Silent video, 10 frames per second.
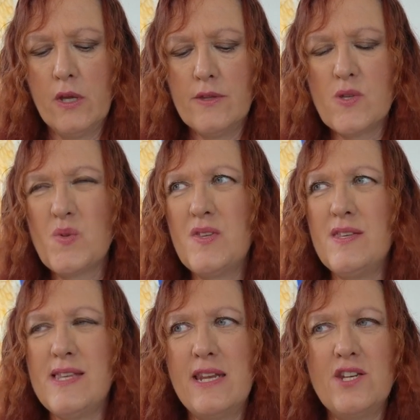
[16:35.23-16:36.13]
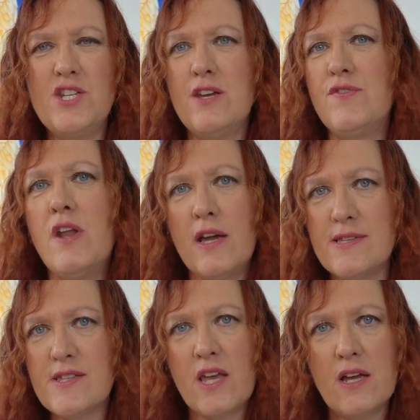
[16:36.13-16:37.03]
There's also this energy of
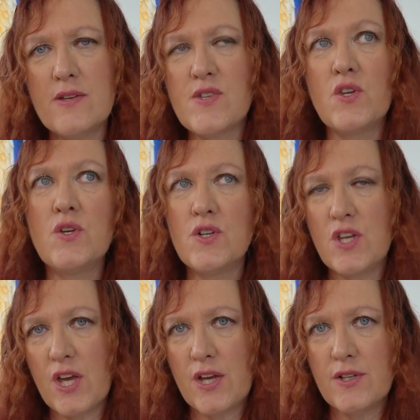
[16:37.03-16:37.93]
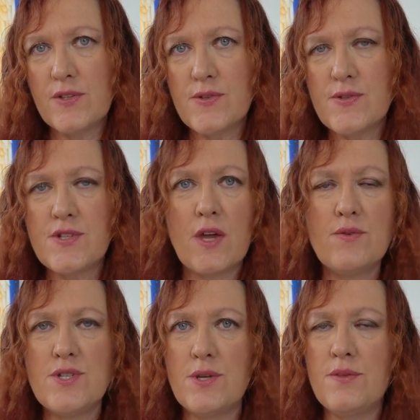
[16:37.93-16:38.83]
nice girls and good girls,
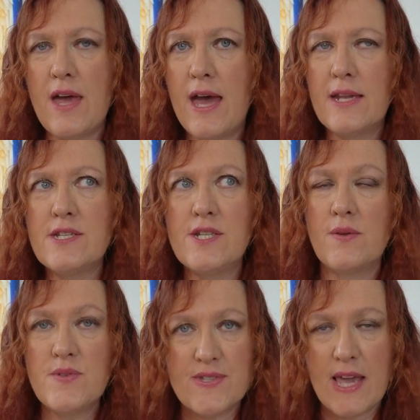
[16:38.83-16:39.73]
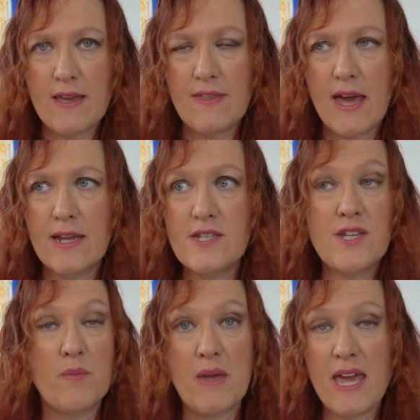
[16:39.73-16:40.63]
don't do that, don't say that,
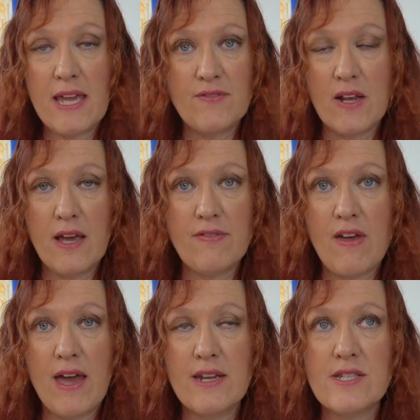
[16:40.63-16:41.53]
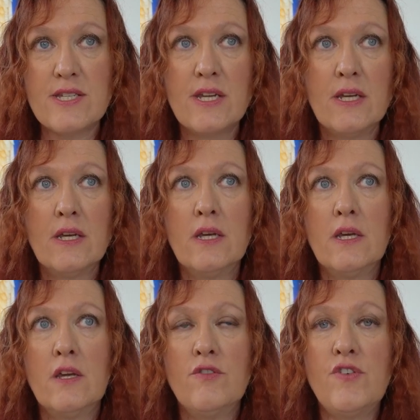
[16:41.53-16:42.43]
don't behave like that,
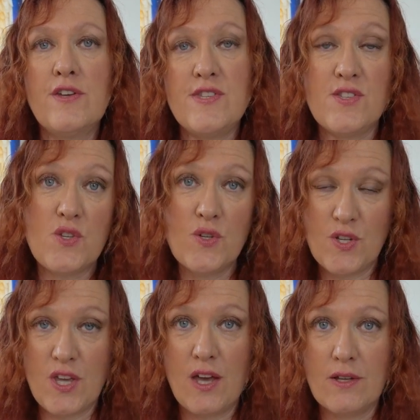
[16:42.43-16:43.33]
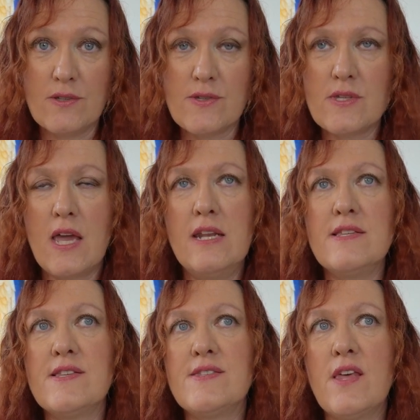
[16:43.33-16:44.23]
versus good girls. And
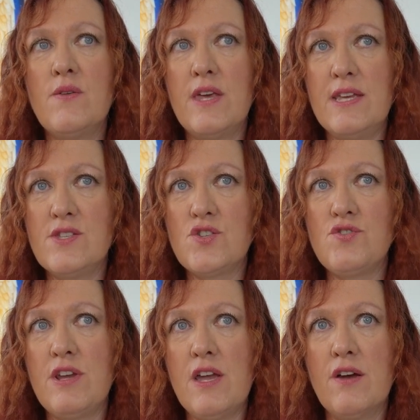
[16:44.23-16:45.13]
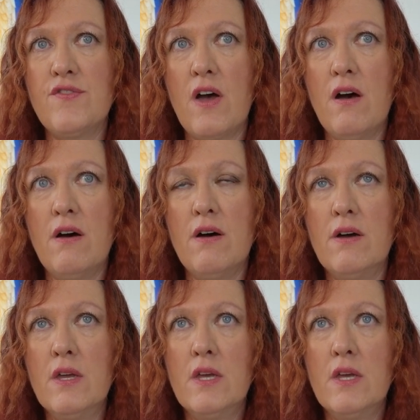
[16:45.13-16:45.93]
it's as though the history of our